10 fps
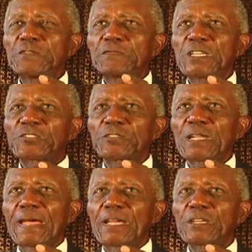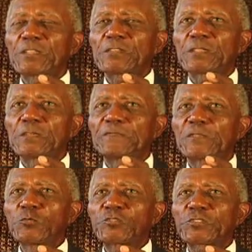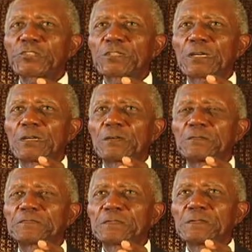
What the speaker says: envision as the future of